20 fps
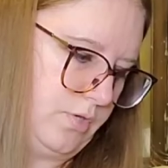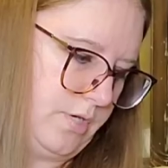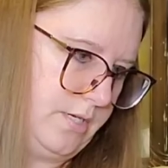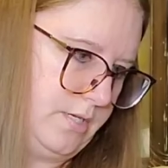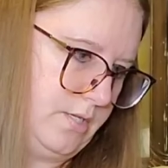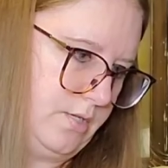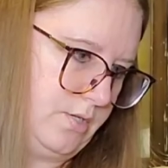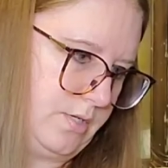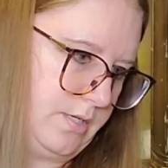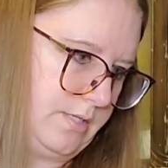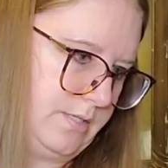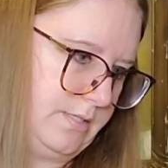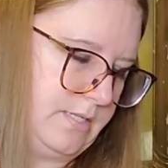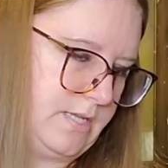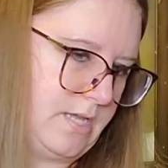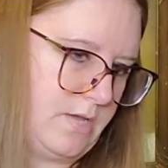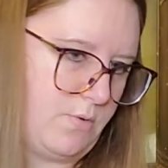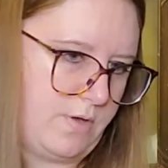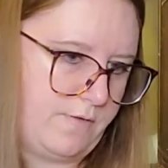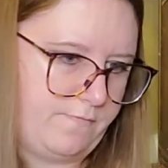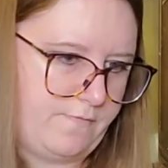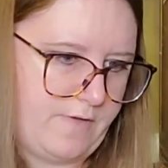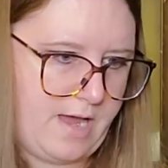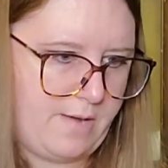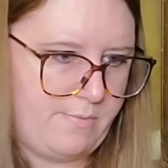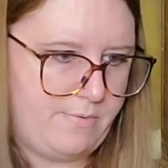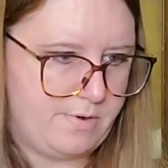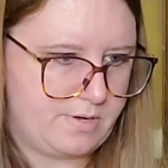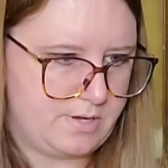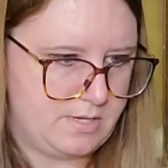trying to look and see what
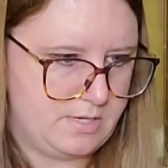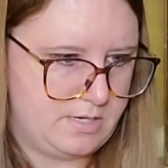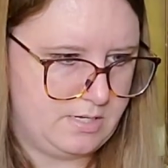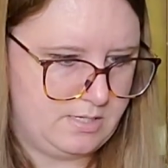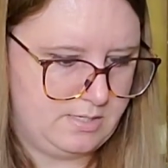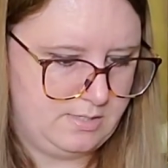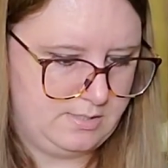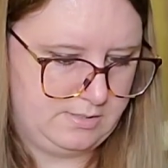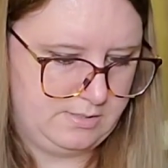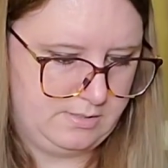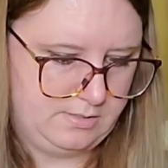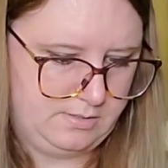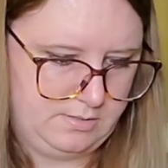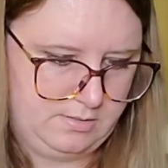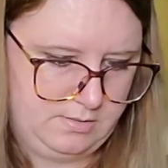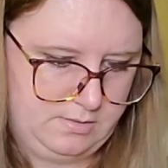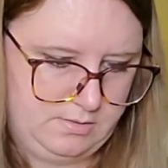fabric it is.